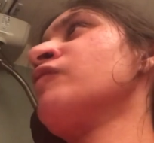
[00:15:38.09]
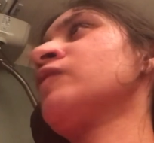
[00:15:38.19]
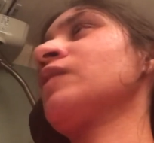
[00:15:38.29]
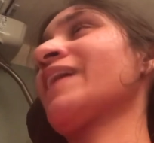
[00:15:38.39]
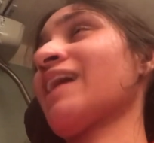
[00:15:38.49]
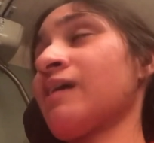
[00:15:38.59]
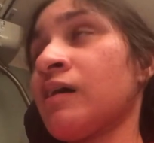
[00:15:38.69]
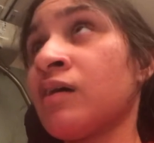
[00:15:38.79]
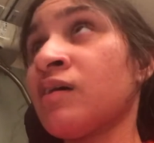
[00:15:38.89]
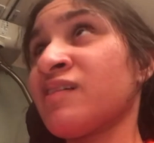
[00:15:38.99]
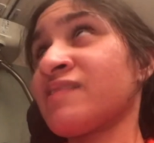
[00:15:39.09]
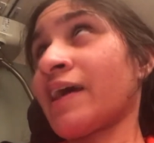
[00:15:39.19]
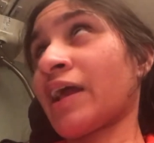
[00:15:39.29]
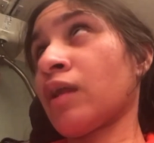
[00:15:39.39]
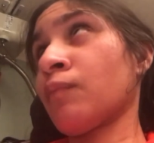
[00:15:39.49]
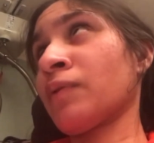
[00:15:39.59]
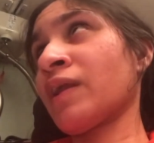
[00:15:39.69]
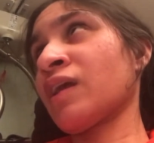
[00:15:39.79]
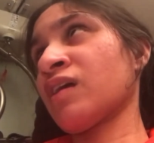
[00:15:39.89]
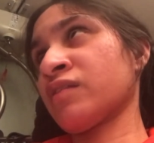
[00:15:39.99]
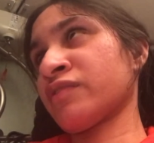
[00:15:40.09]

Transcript: to get a second opinion.